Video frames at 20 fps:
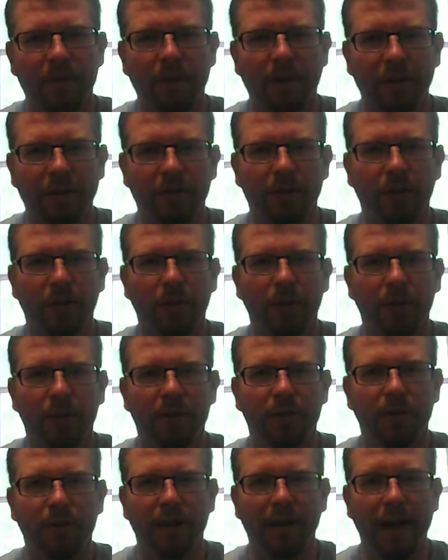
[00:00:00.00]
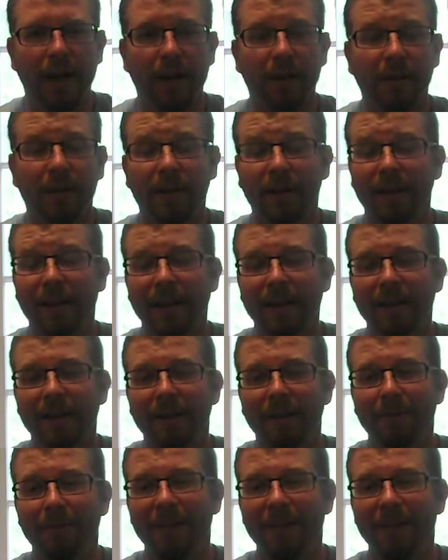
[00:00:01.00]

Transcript: I sold it to a guy who collected them.